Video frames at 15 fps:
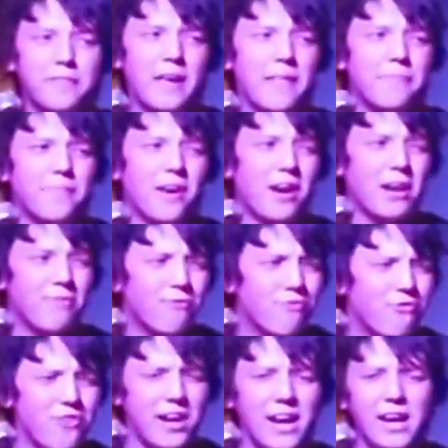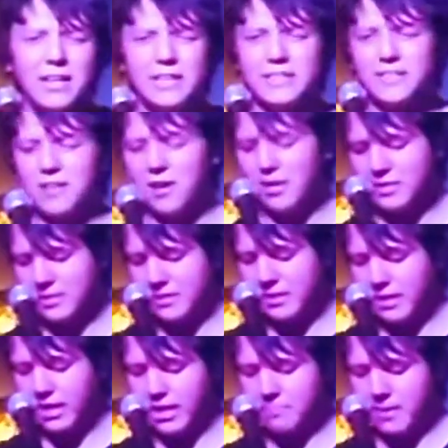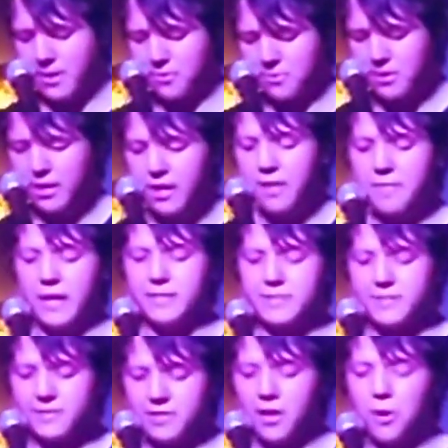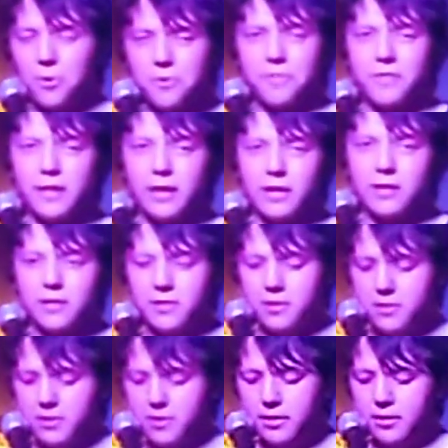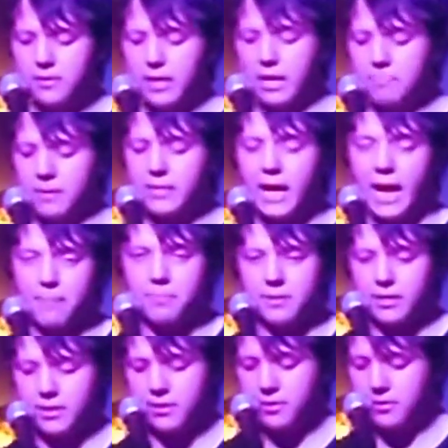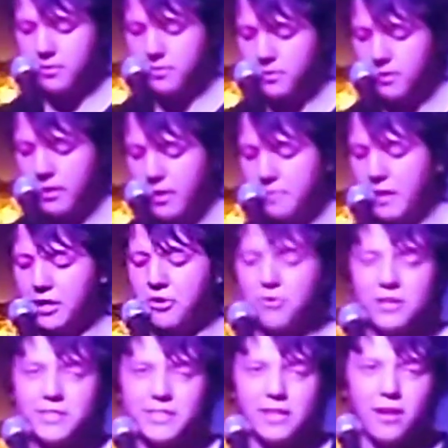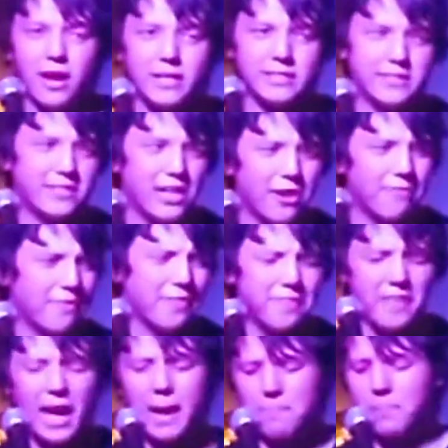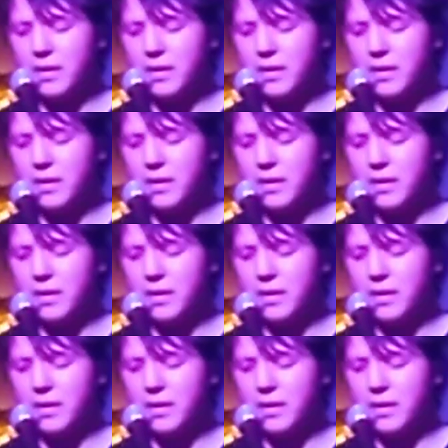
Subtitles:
then that I really started to think about that slow thing that had been happening, that crystallized itself in that